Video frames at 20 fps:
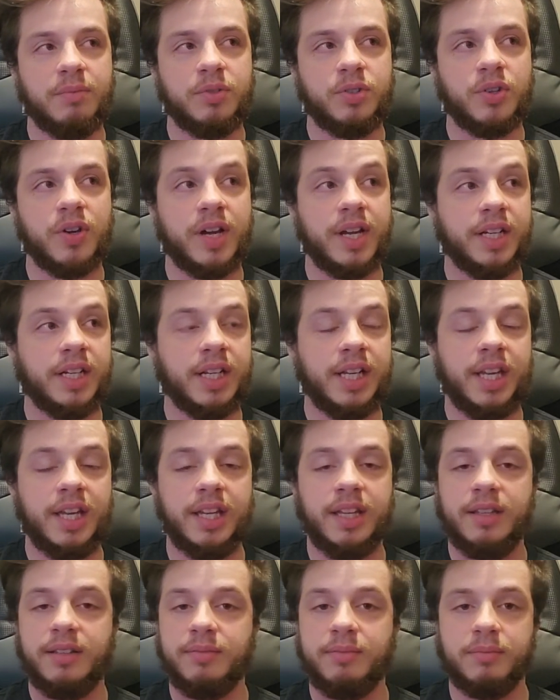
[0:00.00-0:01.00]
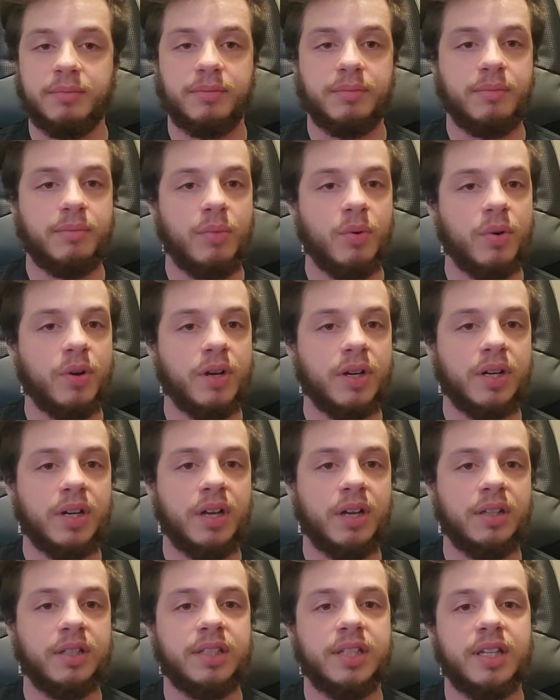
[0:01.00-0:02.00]
Trying to get more
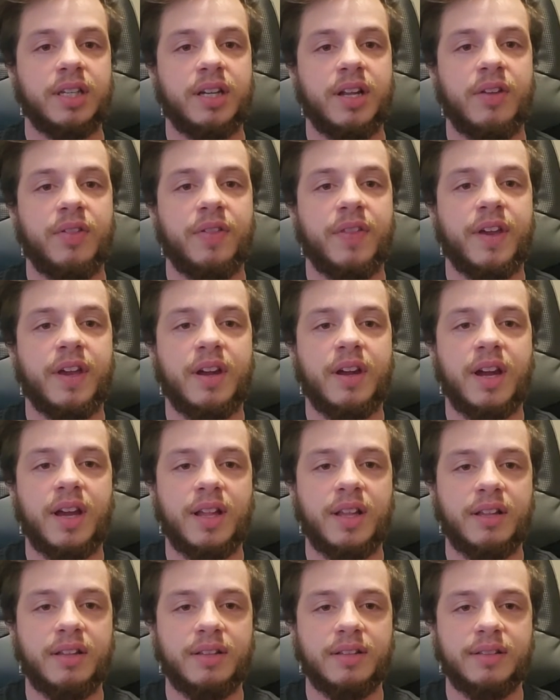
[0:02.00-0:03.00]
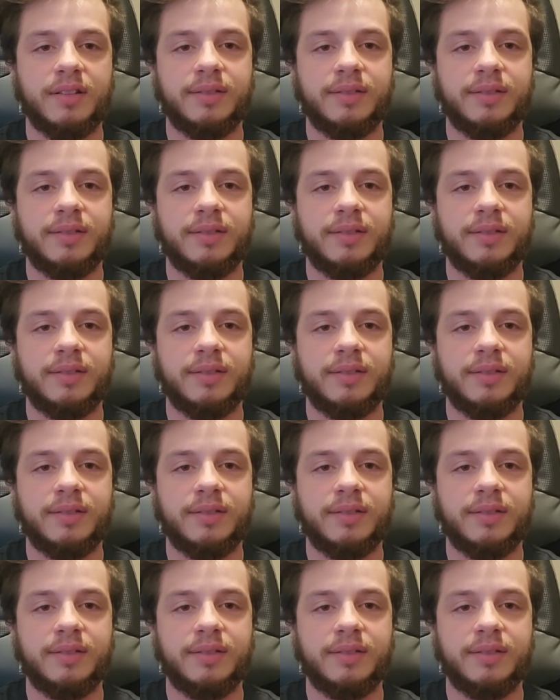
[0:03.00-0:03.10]
content out there.